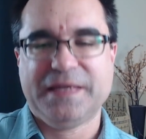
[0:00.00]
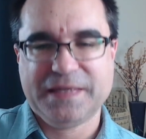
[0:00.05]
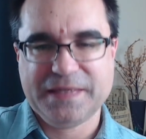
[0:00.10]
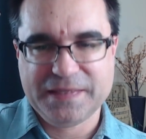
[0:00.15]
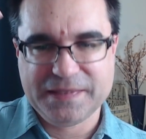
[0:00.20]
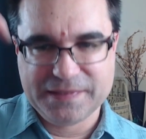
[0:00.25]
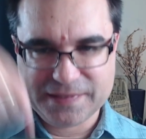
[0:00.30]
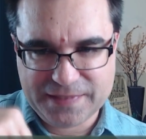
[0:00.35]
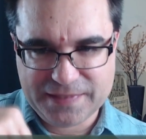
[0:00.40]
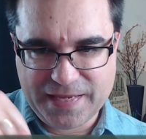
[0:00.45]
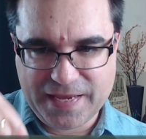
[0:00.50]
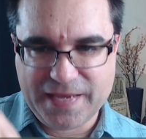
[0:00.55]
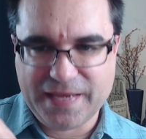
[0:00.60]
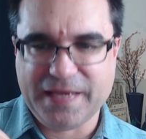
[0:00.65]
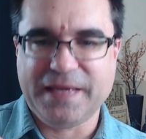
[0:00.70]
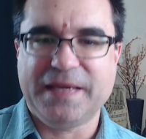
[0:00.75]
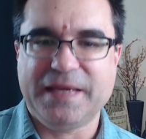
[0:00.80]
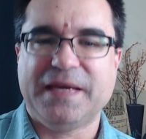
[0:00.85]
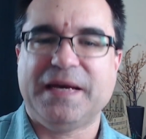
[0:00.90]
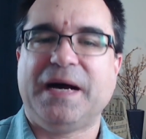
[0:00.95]

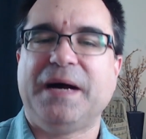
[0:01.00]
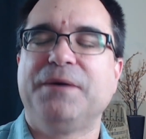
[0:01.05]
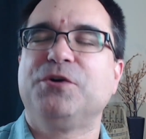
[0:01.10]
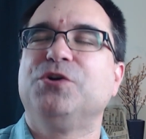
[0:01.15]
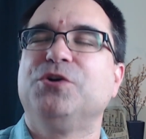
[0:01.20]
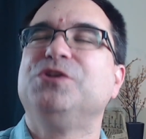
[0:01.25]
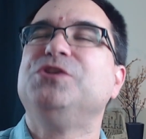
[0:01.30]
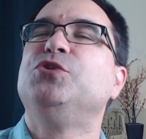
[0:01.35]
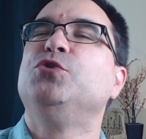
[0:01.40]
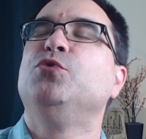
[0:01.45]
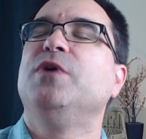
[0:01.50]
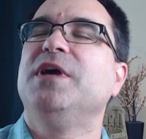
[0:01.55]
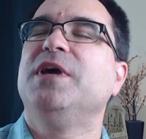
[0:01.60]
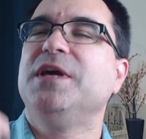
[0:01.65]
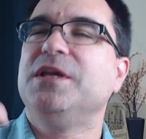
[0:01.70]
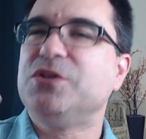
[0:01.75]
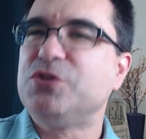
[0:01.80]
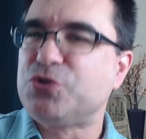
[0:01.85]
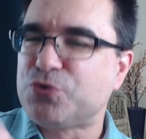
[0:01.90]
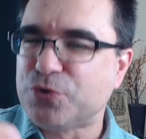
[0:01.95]
Today, I'm going to
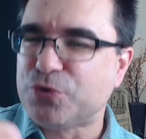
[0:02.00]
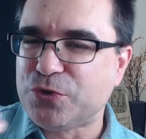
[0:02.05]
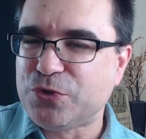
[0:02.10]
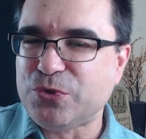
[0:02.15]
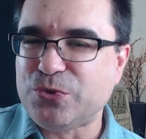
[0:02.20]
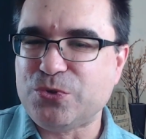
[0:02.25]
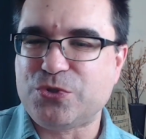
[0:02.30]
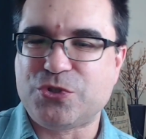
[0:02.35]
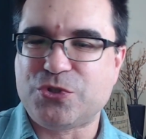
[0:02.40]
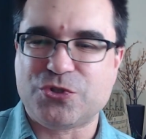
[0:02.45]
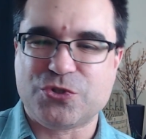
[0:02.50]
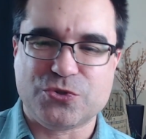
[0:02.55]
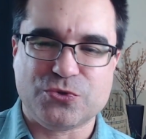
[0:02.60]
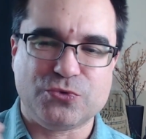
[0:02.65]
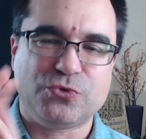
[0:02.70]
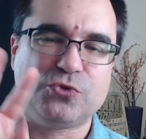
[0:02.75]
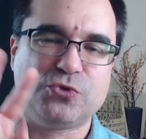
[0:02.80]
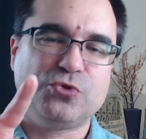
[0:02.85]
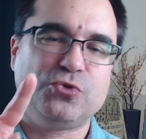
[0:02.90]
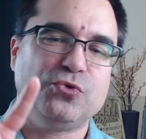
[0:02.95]
introduce you
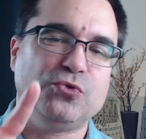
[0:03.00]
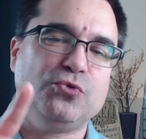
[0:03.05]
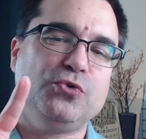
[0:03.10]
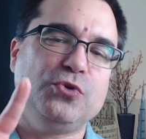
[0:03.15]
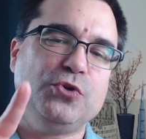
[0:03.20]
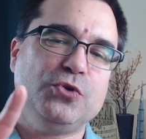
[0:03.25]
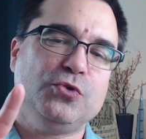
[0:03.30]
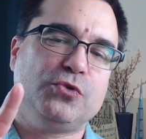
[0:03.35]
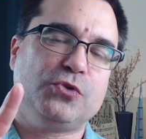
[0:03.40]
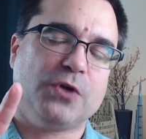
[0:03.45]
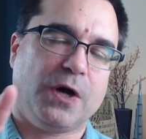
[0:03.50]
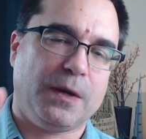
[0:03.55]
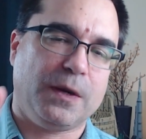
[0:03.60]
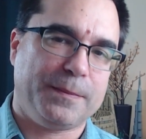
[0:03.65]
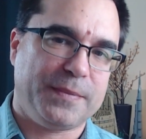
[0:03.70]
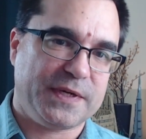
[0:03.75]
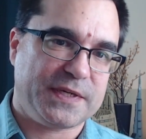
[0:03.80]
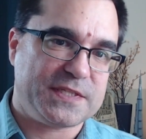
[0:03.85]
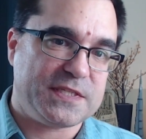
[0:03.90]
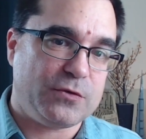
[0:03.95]
to new
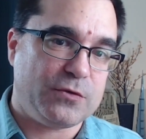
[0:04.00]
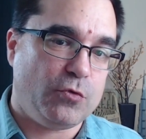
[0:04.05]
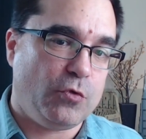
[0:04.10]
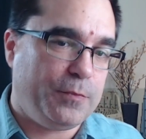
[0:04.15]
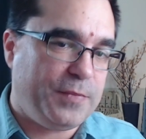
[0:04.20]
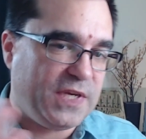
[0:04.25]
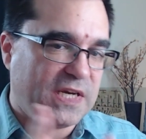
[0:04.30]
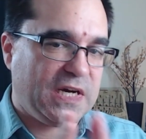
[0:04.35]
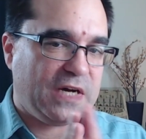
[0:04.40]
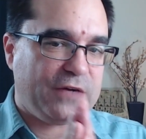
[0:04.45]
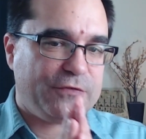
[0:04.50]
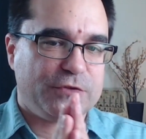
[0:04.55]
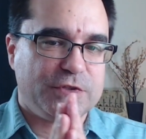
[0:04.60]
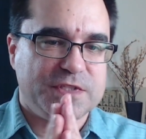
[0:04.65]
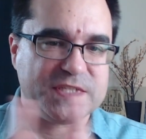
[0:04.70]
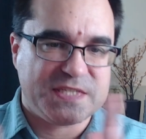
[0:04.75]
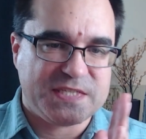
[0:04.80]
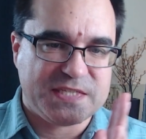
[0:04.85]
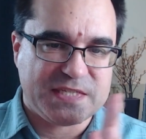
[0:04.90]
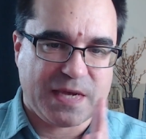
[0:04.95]
topics that will be covered
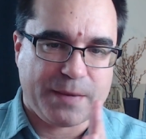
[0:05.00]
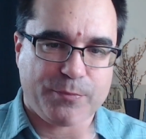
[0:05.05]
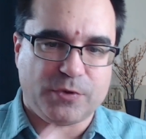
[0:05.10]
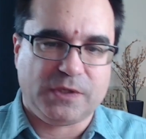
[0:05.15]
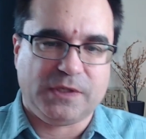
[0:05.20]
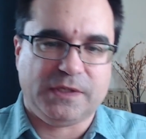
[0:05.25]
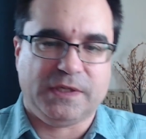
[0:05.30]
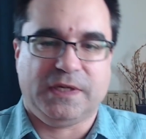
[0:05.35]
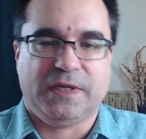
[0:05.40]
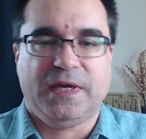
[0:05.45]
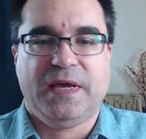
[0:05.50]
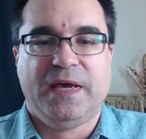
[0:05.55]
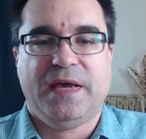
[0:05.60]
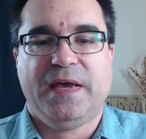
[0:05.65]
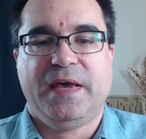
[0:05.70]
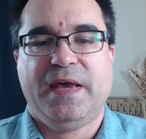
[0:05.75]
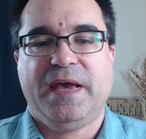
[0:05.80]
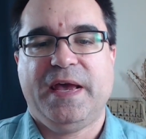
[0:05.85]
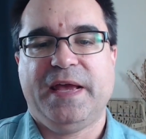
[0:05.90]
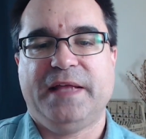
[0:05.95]
separately,
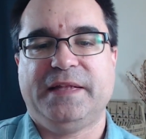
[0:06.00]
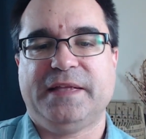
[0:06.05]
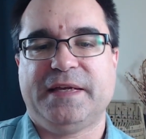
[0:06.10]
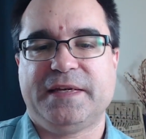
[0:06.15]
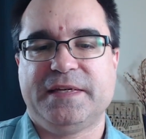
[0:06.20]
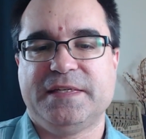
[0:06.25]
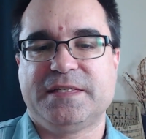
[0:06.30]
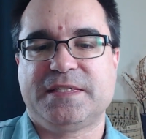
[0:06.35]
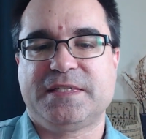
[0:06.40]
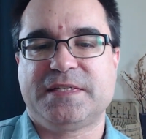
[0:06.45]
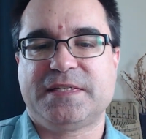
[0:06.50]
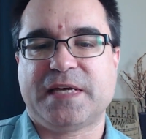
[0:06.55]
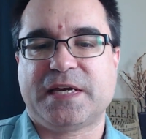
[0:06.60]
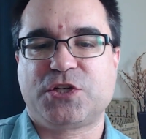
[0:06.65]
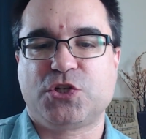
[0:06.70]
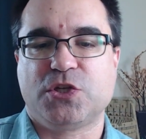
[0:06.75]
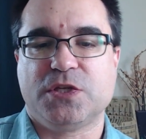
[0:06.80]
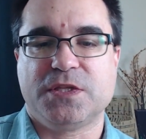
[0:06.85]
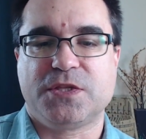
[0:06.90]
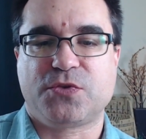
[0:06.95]
and that is
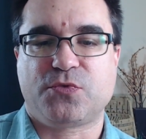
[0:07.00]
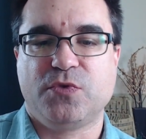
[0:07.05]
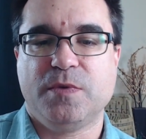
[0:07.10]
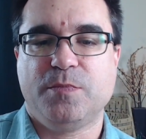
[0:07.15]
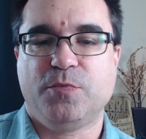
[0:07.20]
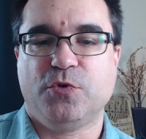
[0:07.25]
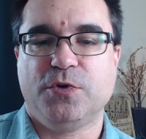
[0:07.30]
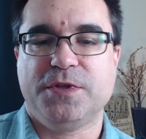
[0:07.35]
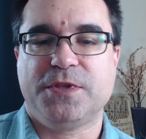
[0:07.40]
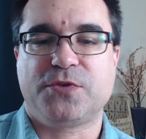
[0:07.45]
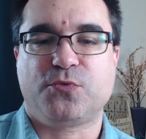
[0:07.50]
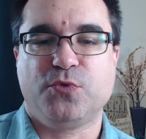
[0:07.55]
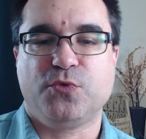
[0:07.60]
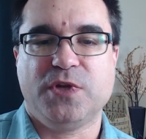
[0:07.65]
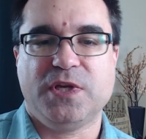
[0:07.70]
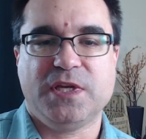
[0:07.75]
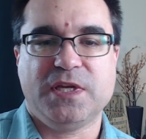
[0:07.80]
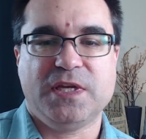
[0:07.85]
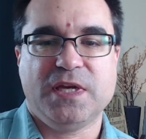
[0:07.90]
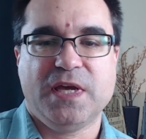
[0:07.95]
section
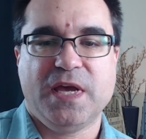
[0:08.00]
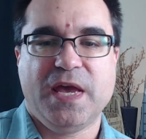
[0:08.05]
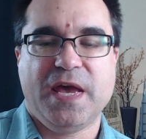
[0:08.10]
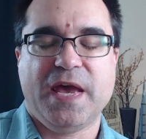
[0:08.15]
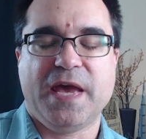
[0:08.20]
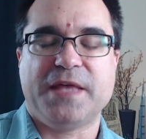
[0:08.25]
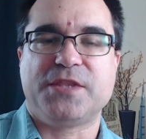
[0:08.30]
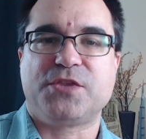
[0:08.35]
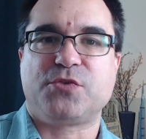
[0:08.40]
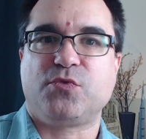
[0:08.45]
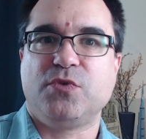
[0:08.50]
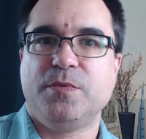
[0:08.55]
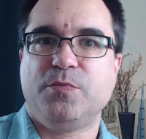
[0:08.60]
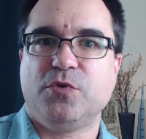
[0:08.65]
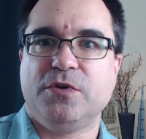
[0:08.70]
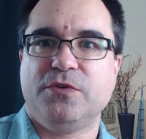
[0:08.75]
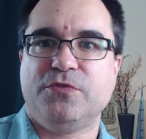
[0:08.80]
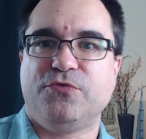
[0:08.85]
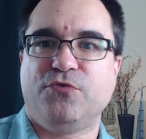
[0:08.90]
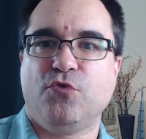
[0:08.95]
3.3 and
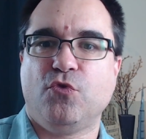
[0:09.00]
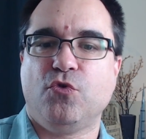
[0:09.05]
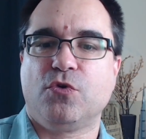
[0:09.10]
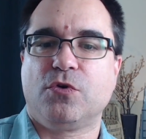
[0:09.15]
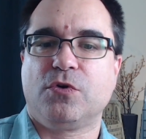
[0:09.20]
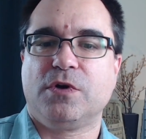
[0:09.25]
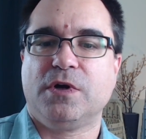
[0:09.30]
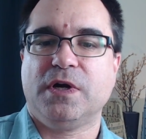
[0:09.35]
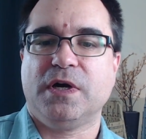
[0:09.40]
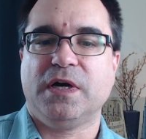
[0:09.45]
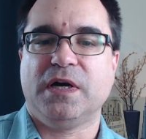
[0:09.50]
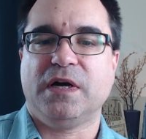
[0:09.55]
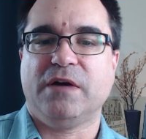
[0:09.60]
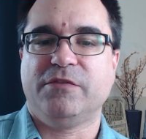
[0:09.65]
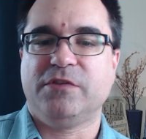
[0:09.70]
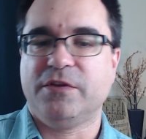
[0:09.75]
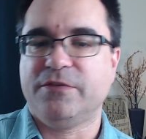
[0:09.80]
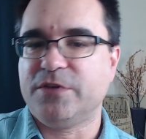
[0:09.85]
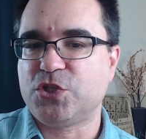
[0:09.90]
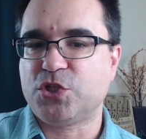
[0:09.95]
3.4 of
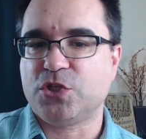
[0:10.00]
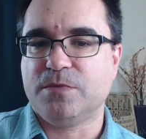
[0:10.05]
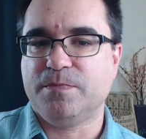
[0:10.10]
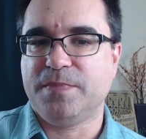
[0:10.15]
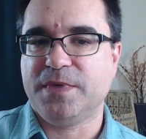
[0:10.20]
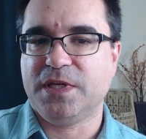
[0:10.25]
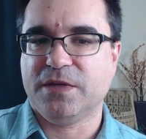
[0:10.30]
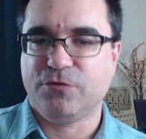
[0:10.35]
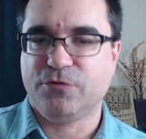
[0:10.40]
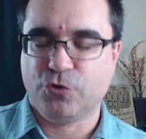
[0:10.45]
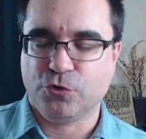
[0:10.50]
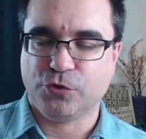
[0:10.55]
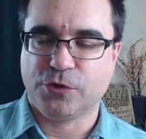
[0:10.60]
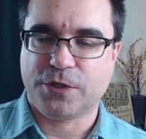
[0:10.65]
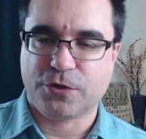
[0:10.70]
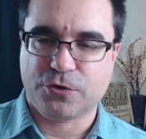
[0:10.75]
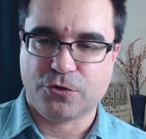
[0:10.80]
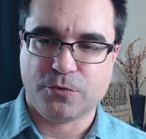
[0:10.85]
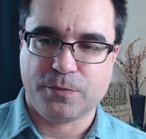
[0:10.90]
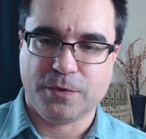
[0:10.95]
Division B of the
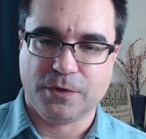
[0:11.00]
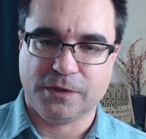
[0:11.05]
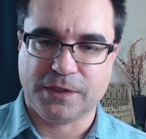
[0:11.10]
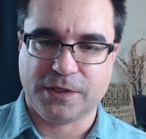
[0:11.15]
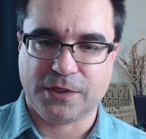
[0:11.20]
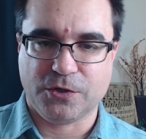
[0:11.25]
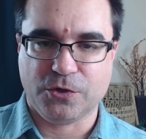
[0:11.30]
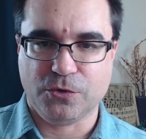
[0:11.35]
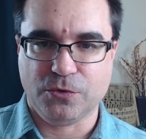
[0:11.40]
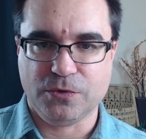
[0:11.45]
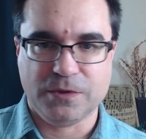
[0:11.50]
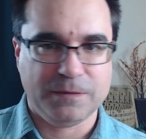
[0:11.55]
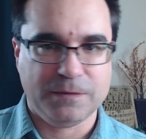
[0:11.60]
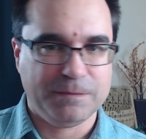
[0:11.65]
Ontario Building Code.